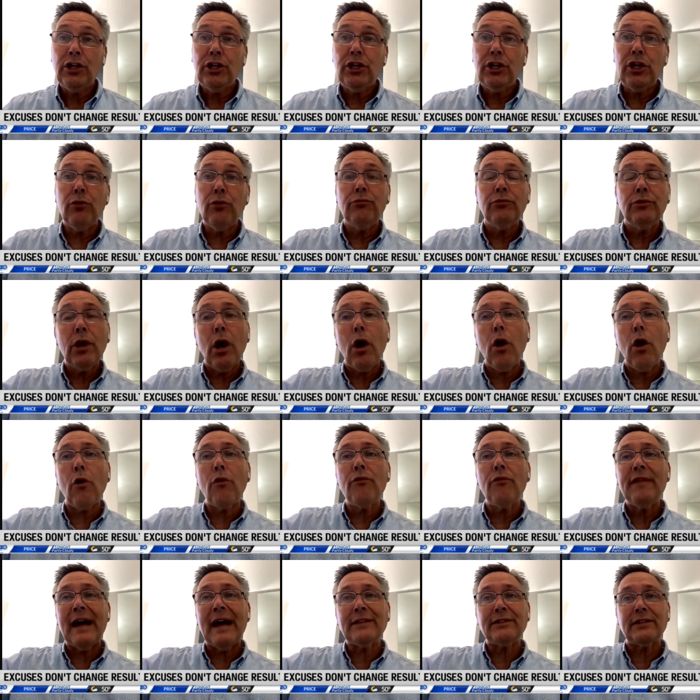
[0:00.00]
you
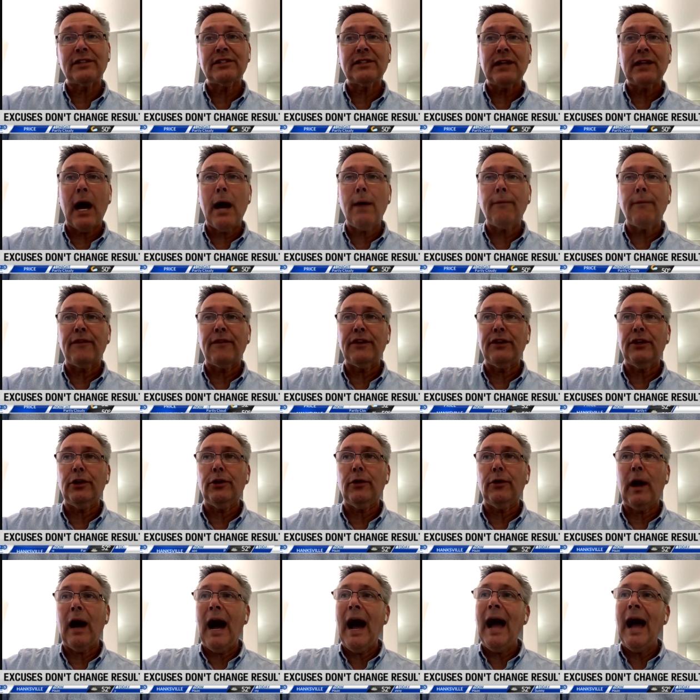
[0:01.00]
know that's a stop for you
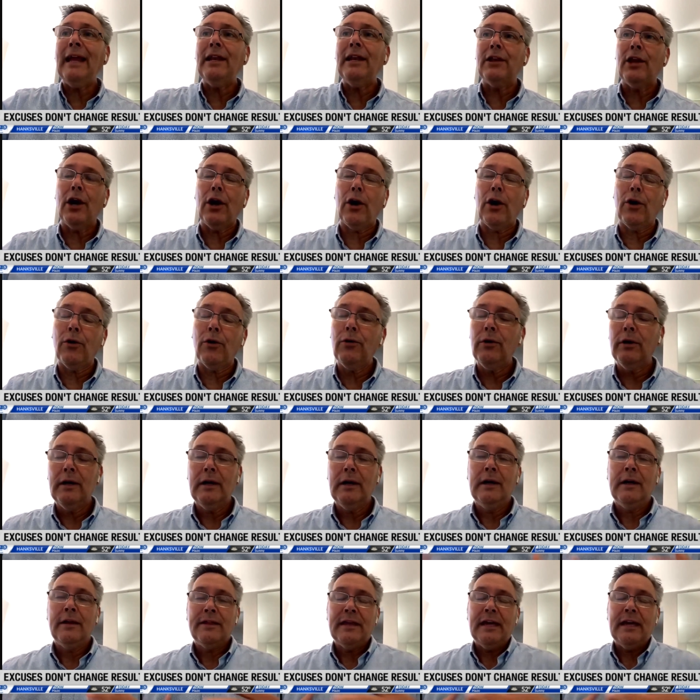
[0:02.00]
i know
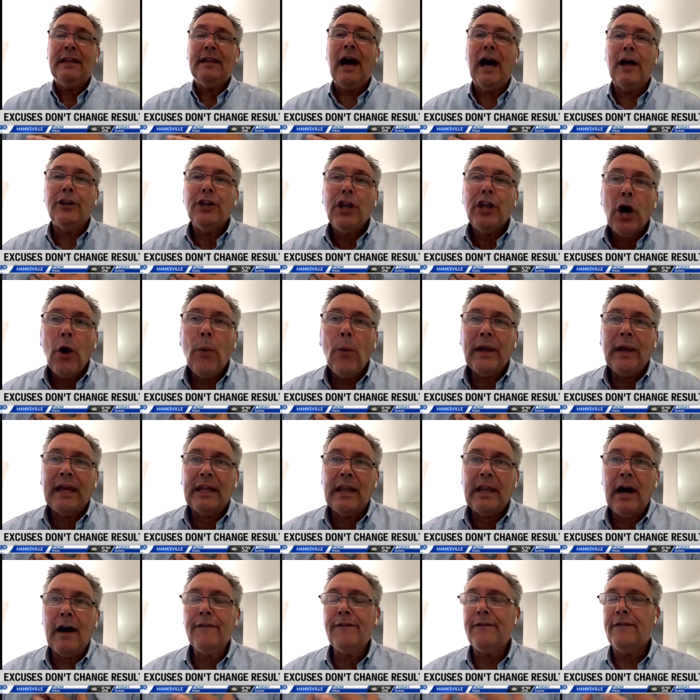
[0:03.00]
that not knowing
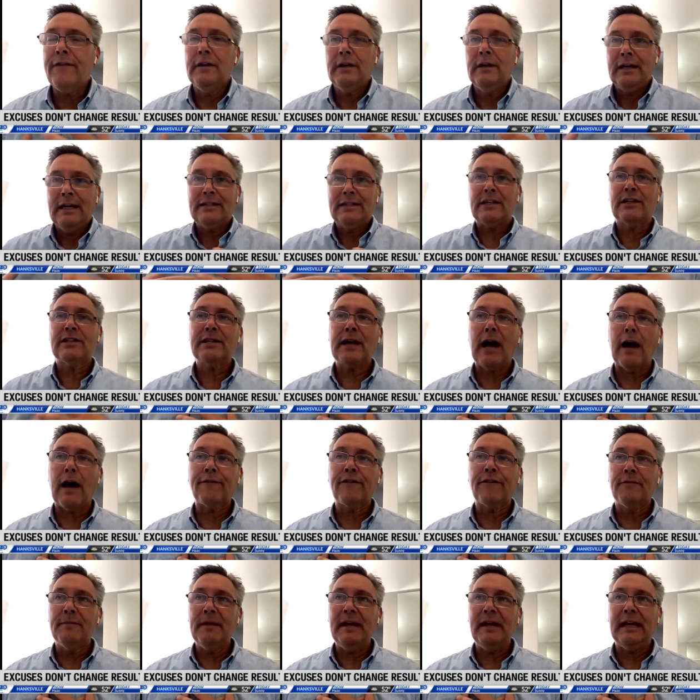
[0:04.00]
enough is a
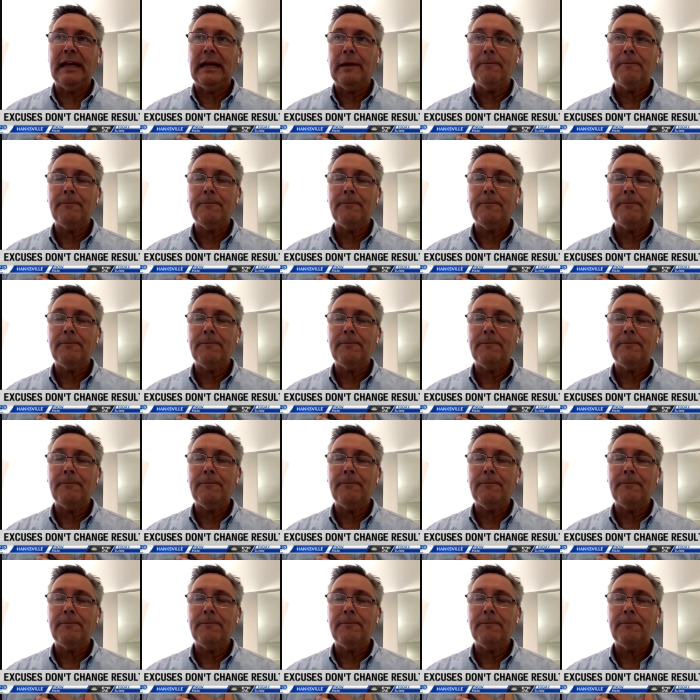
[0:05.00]
stop for me